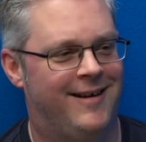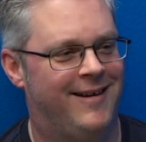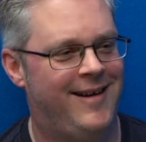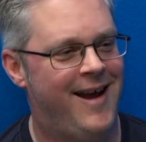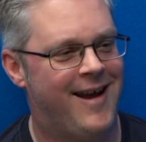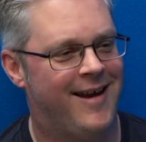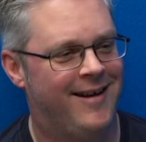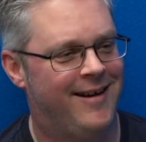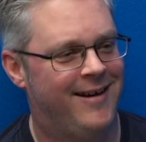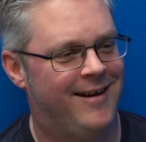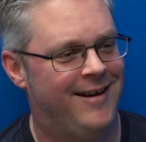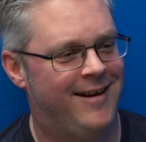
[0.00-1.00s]
Yeah.
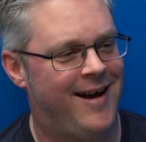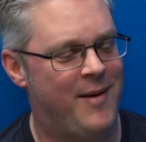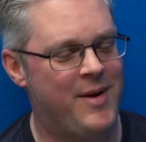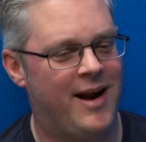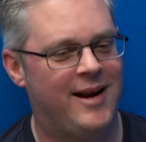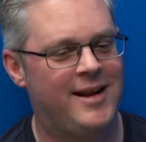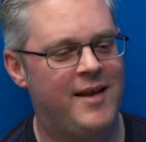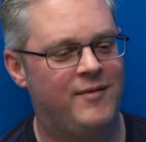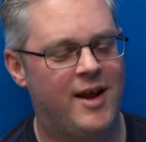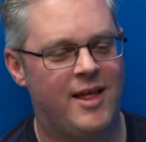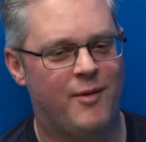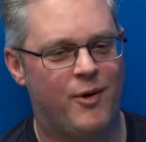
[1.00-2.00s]
I mean, I didn't
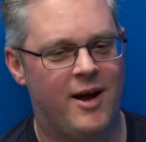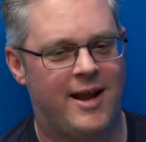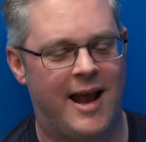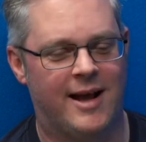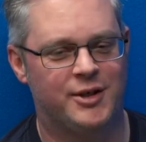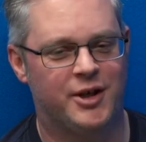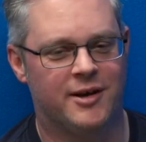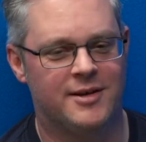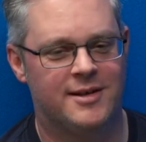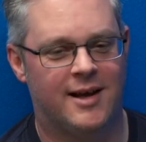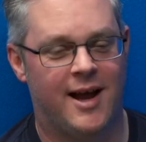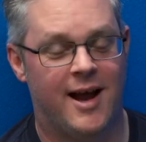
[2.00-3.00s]
even know there were cat
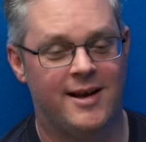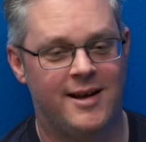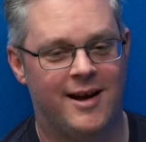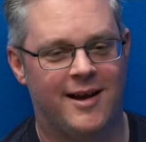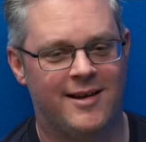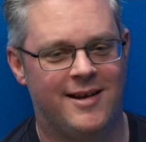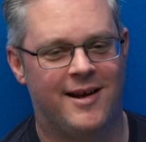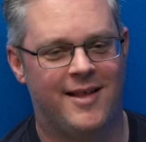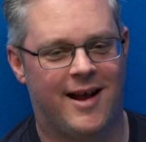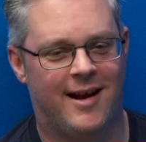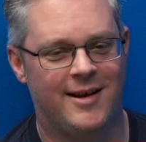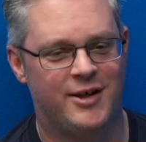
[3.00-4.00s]
shows. And, you know
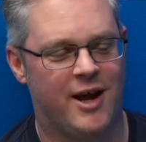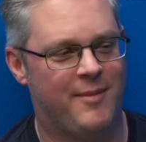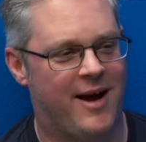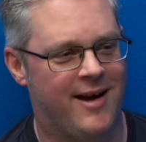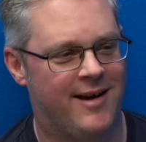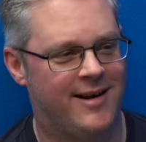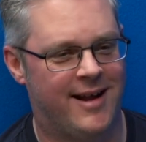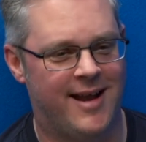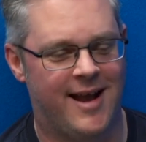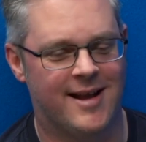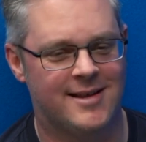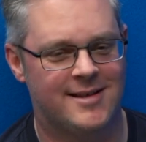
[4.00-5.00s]
that cliche about herding
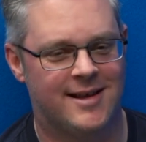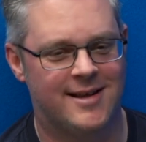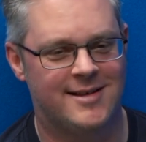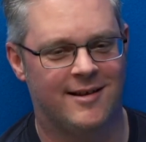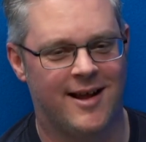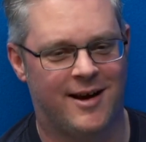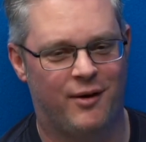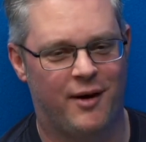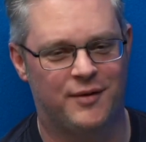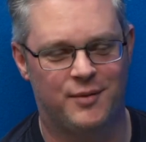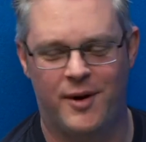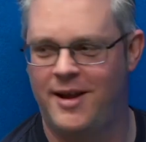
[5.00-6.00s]
cats? It's not like
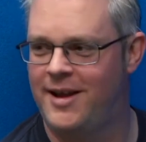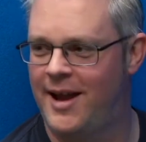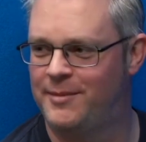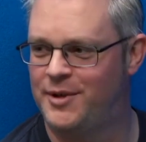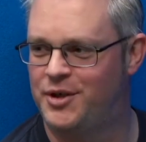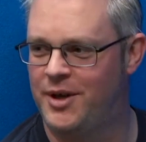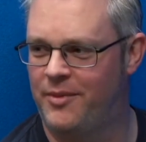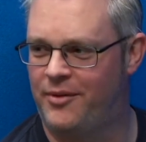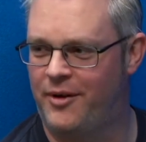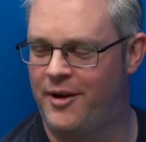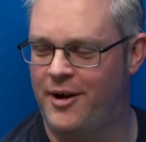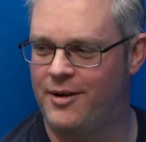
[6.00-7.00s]
Crufts where you can get them to jump
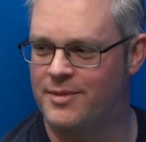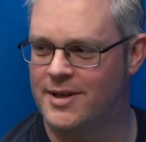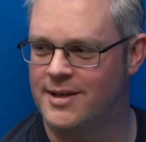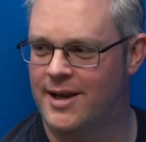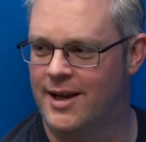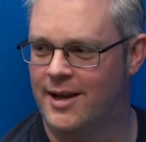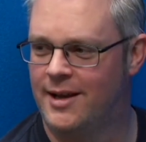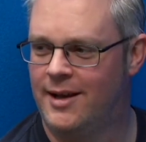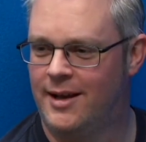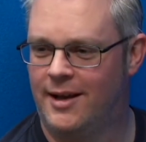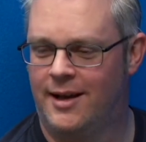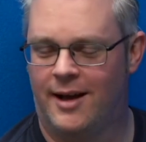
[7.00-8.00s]
through hoops, is it?
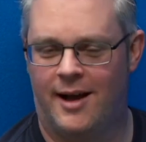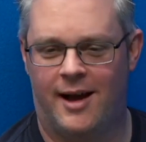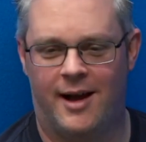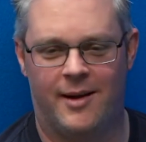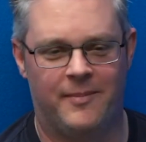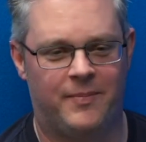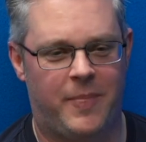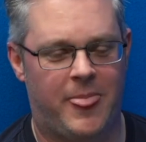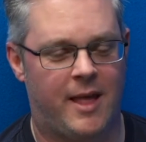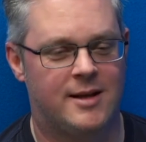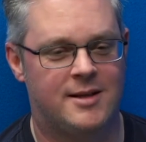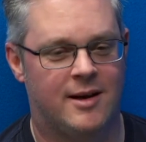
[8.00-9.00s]

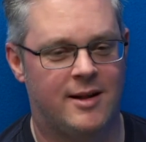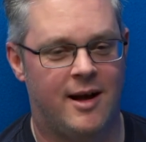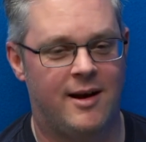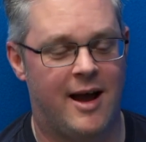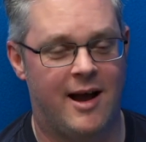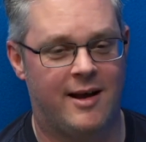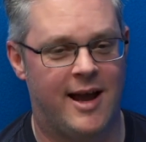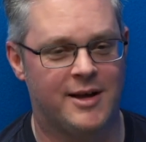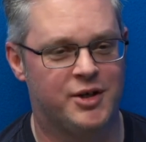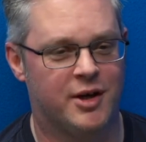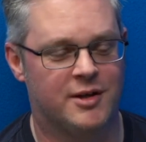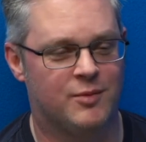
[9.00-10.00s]
So I don't know how
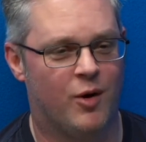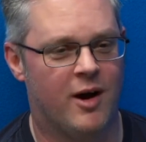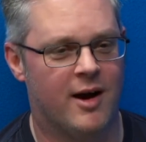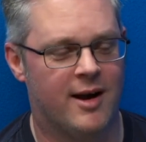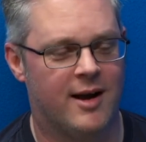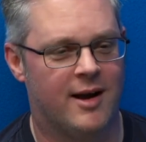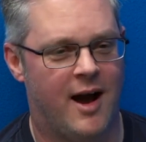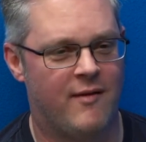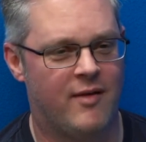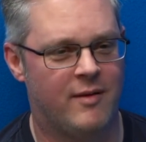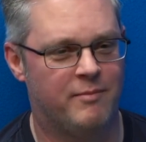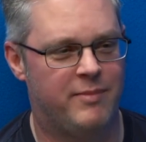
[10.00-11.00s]
cat shows work,
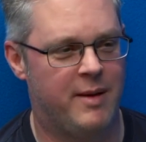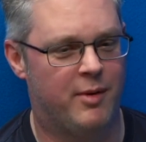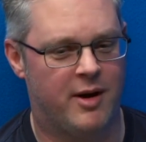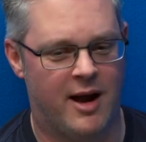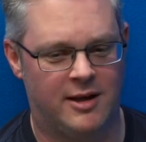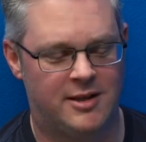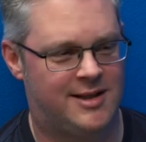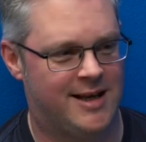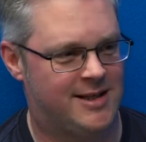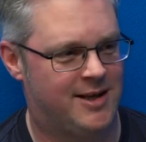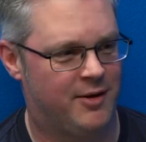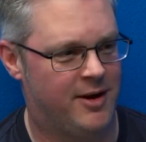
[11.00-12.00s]
other than people going,
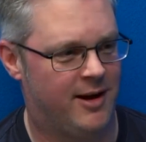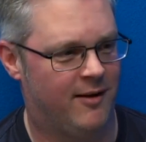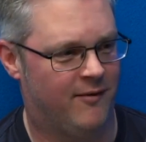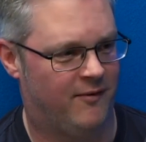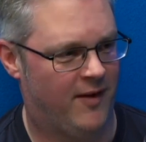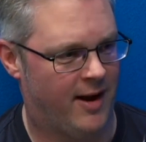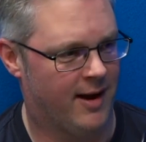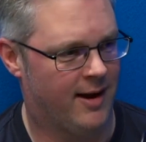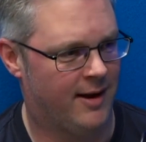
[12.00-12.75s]
sit still, you little fucker.